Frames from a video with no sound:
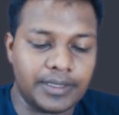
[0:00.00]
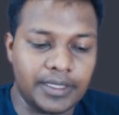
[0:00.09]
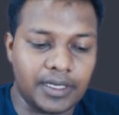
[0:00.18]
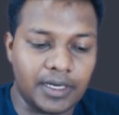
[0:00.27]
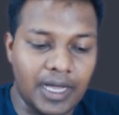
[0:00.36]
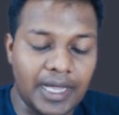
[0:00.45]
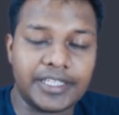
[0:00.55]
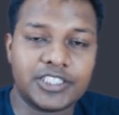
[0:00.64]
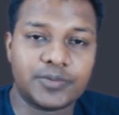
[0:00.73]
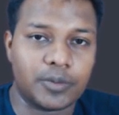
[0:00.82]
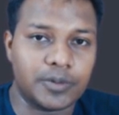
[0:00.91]
the
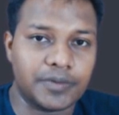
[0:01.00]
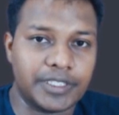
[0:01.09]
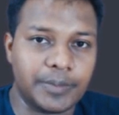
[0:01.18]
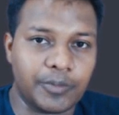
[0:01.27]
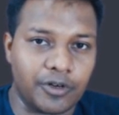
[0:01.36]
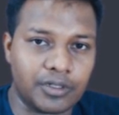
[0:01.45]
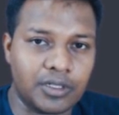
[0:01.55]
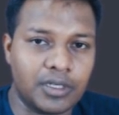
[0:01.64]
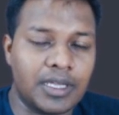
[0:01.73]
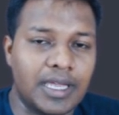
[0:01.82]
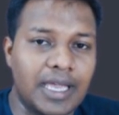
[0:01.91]
highest probability product
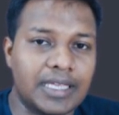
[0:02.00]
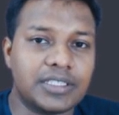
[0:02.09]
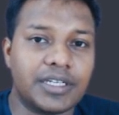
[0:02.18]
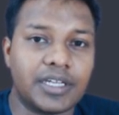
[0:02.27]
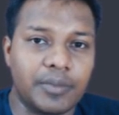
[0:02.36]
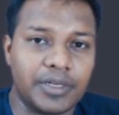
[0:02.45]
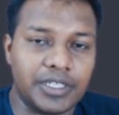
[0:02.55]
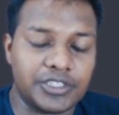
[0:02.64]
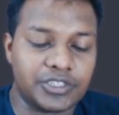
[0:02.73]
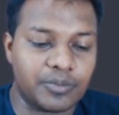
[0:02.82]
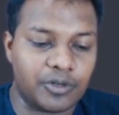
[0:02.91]
as a
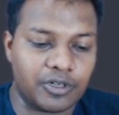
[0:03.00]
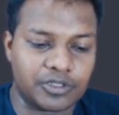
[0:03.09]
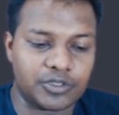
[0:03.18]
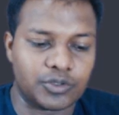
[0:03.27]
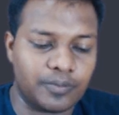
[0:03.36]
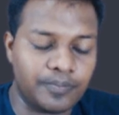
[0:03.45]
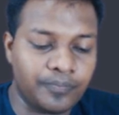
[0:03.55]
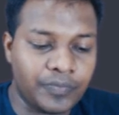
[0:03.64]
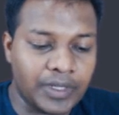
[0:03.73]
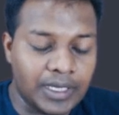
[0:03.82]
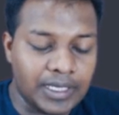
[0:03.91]
recommendation product. So
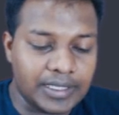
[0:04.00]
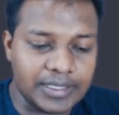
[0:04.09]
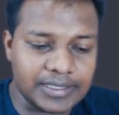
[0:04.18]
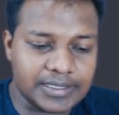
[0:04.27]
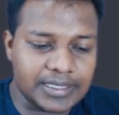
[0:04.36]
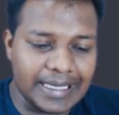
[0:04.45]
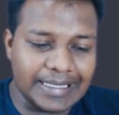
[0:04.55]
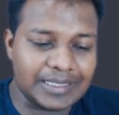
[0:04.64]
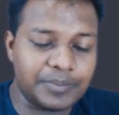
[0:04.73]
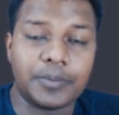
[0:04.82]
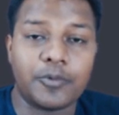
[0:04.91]
this is a
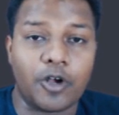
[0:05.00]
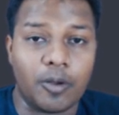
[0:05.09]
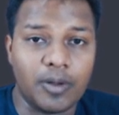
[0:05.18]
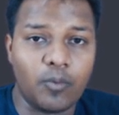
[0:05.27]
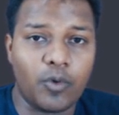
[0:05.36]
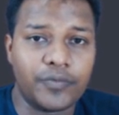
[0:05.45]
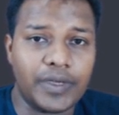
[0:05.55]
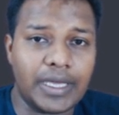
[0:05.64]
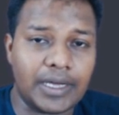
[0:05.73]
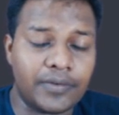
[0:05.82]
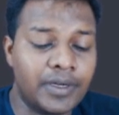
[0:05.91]
simple problem what we
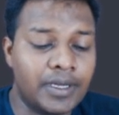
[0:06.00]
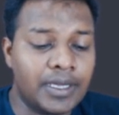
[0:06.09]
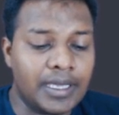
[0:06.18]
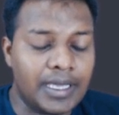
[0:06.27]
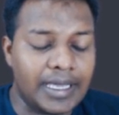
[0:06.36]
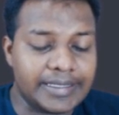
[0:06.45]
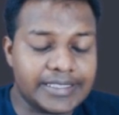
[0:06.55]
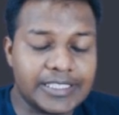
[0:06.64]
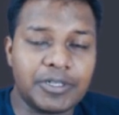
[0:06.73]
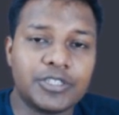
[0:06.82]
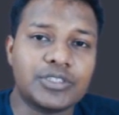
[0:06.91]
have, and
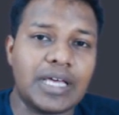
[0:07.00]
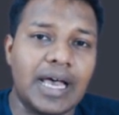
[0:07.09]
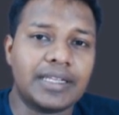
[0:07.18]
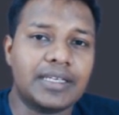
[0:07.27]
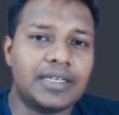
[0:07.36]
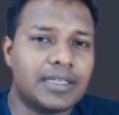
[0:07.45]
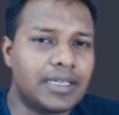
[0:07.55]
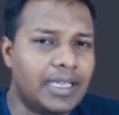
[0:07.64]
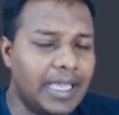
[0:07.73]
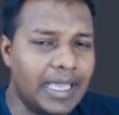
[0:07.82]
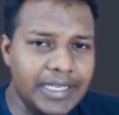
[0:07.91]
similar to that,
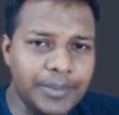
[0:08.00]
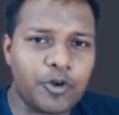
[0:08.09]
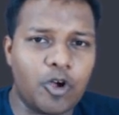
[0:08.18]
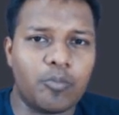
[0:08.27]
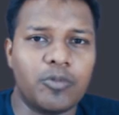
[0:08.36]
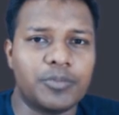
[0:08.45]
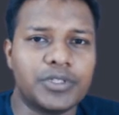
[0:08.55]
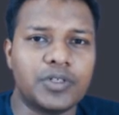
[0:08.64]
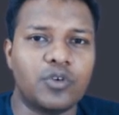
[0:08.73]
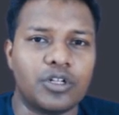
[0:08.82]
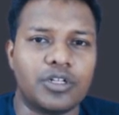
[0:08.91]
any problem in
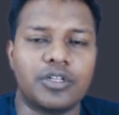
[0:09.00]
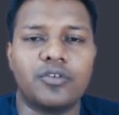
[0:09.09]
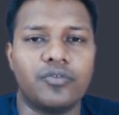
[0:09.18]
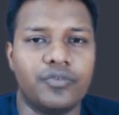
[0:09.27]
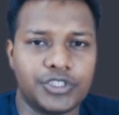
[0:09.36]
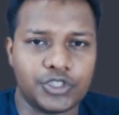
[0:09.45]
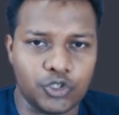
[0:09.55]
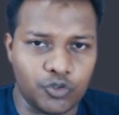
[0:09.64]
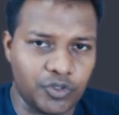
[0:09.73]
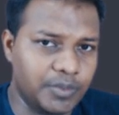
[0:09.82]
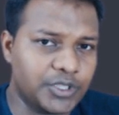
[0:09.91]
the world which
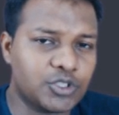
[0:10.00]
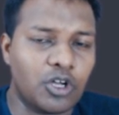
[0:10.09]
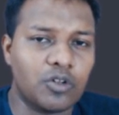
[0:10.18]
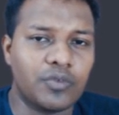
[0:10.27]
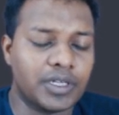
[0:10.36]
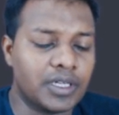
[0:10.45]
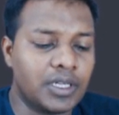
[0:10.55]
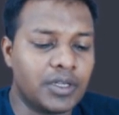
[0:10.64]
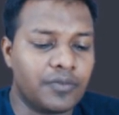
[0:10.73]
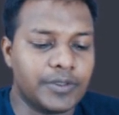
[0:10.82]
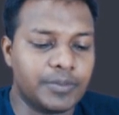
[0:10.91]
you will be solving
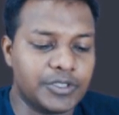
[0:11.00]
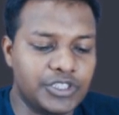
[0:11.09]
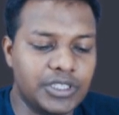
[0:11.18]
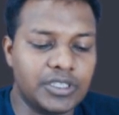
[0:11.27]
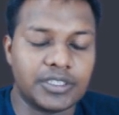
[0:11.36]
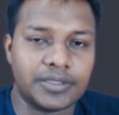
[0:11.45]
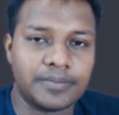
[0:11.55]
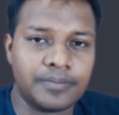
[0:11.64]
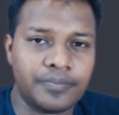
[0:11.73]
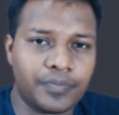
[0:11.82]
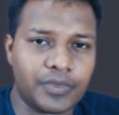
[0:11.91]
with machine
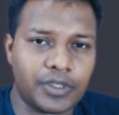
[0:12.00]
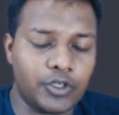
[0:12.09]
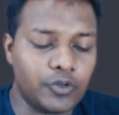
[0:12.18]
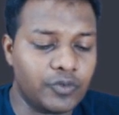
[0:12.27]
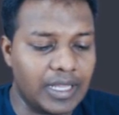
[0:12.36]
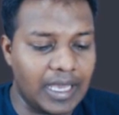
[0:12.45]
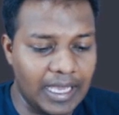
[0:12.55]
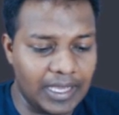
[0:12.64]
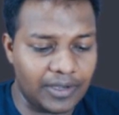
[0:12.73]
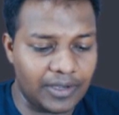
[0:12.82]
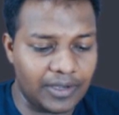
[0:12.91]
learning, you will
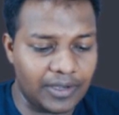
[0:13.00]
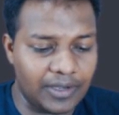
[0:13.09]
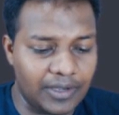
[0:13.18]
have